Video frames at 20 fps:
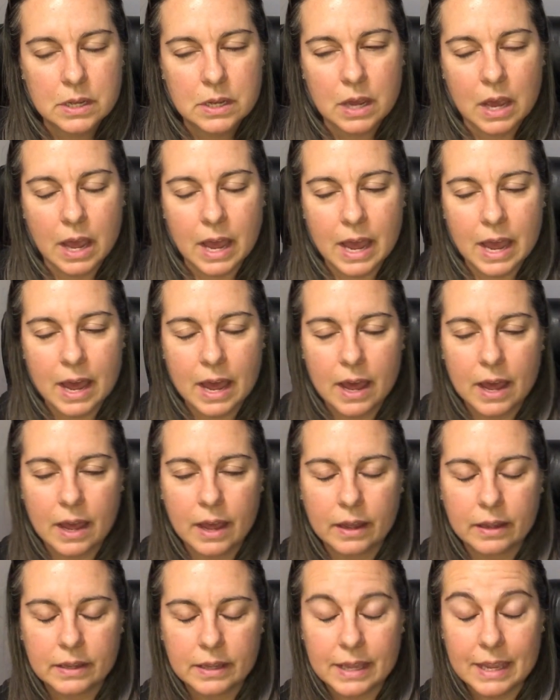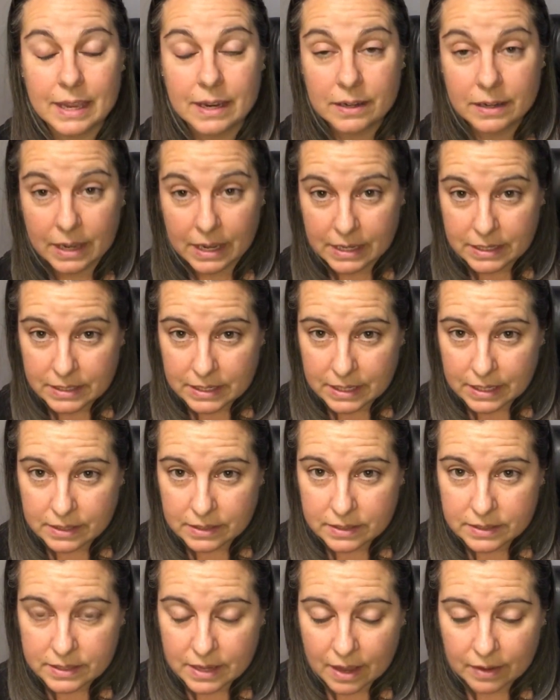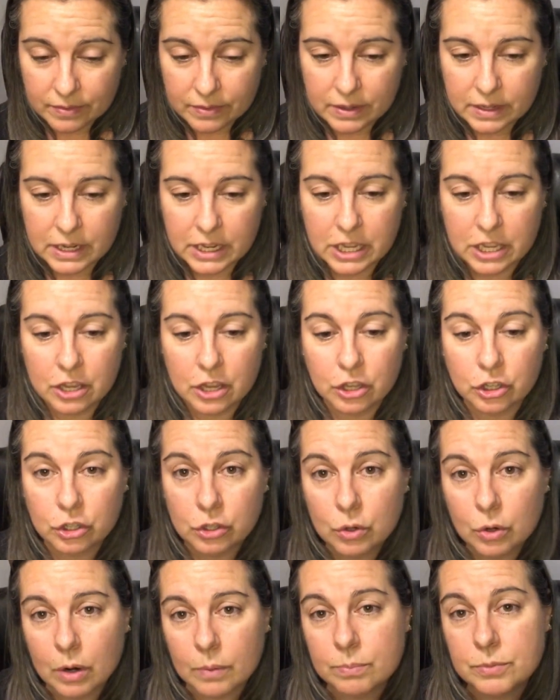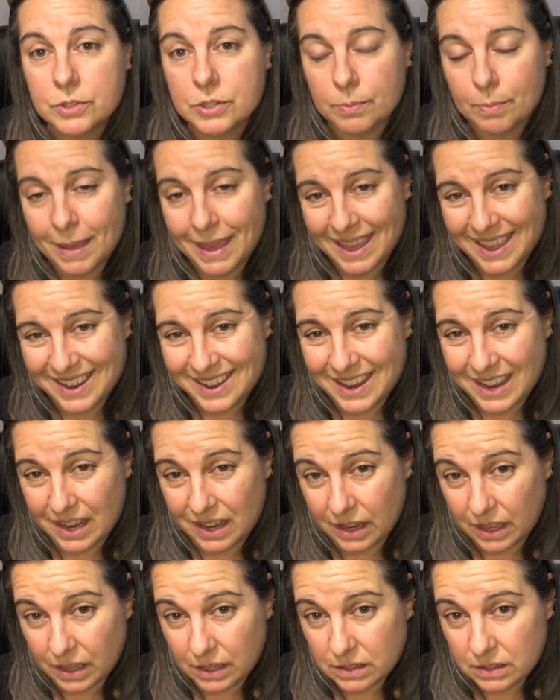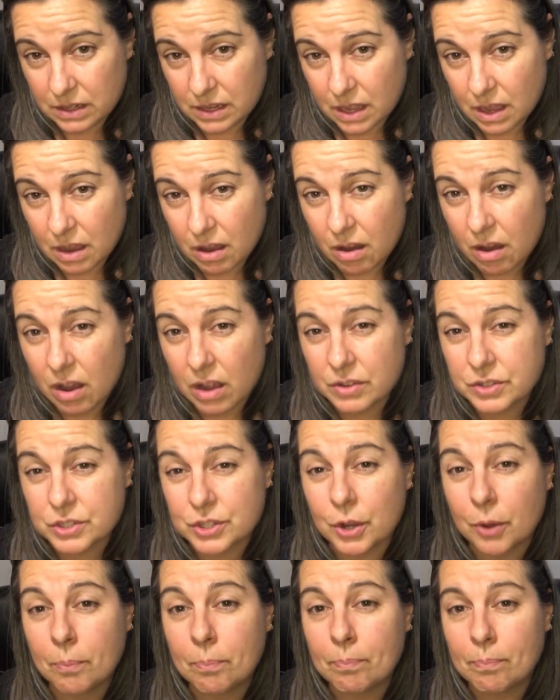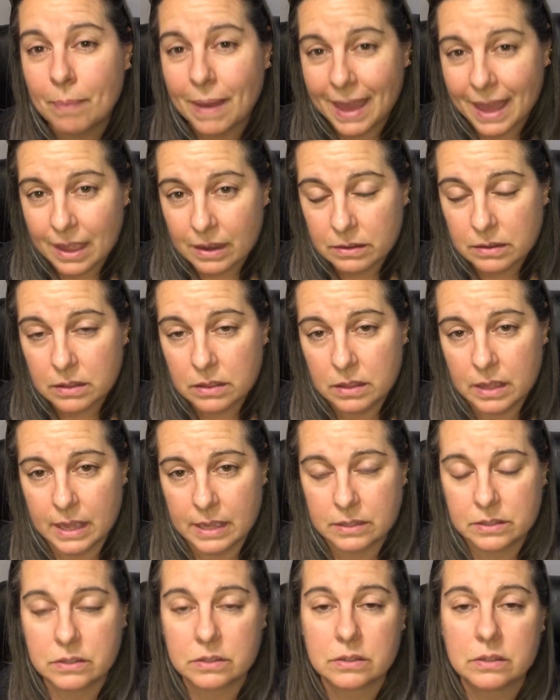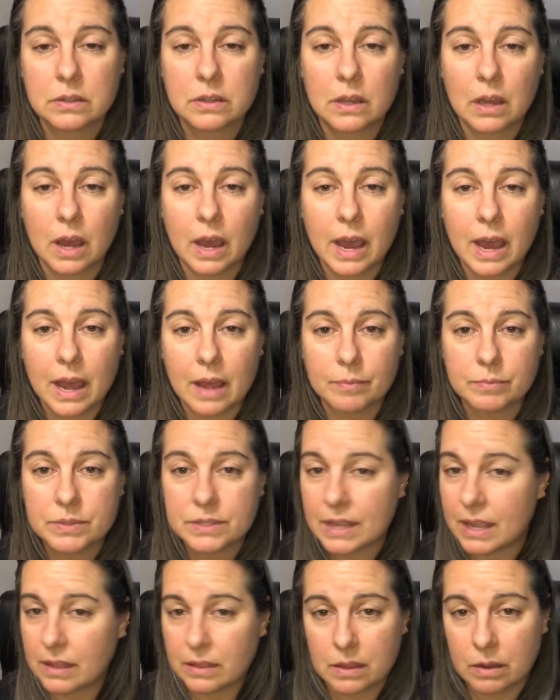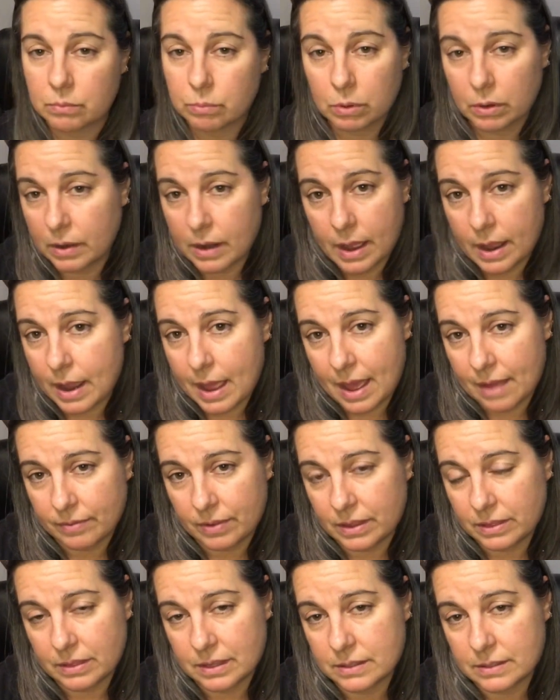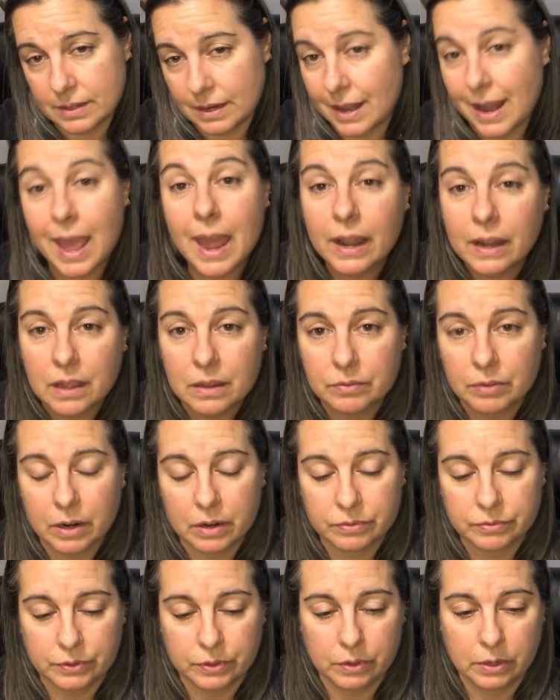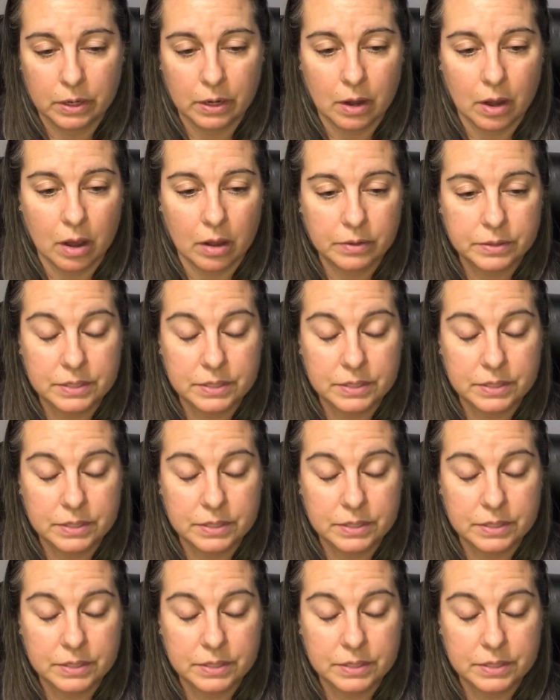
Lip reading: In 1970, Europe, Japan, and India also banned this, saying that we're not having this in any of our food at all.